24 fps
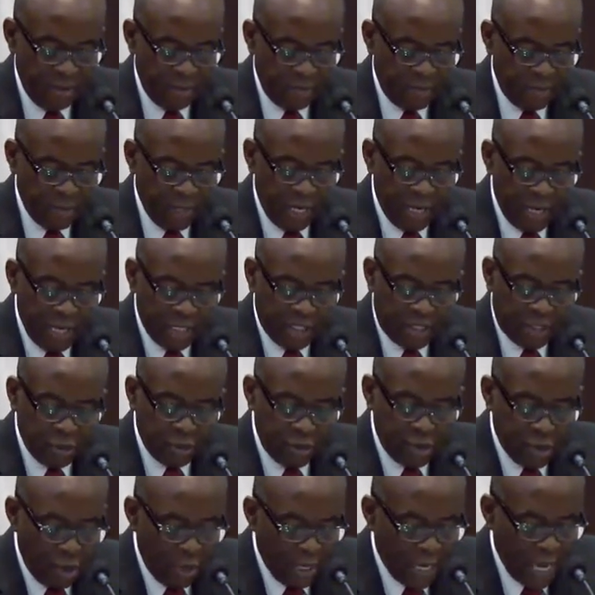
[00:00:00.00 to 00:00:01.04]
It is to
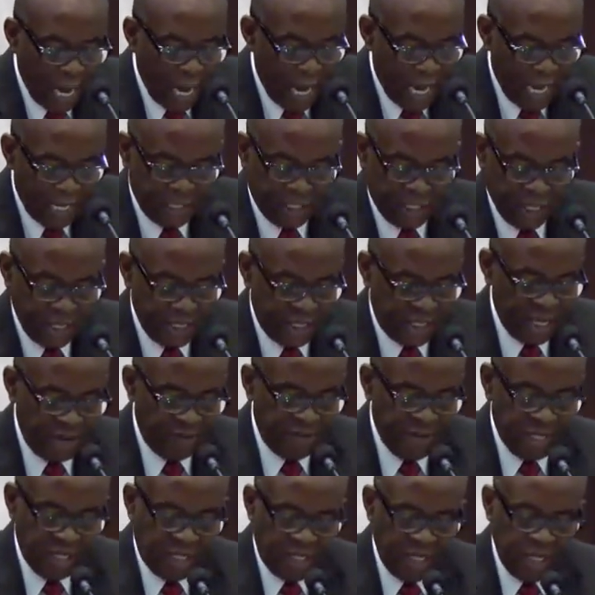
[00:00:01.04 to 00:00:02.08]
know God, John
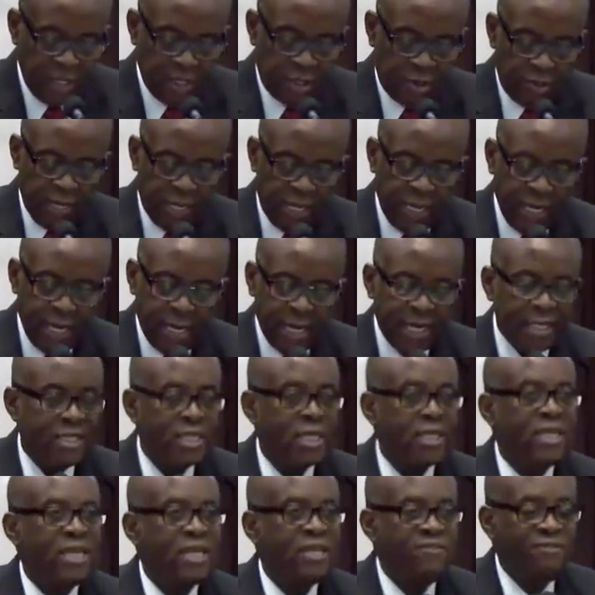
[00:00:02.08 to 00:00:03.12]
17, 3. It is a
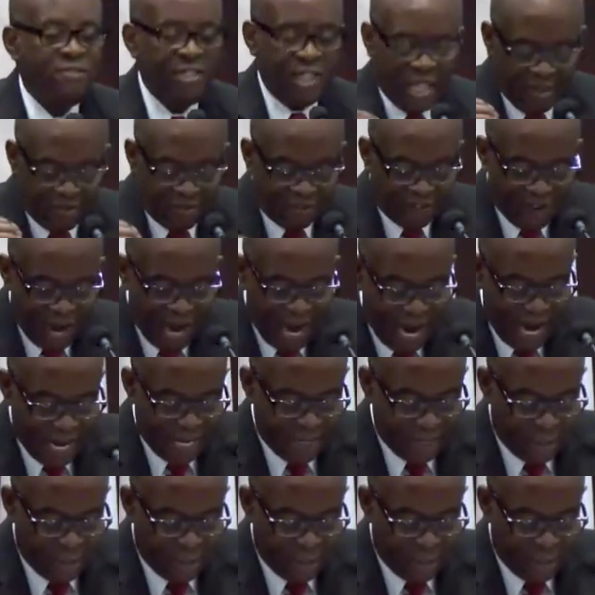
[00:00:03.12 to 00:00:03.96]
divine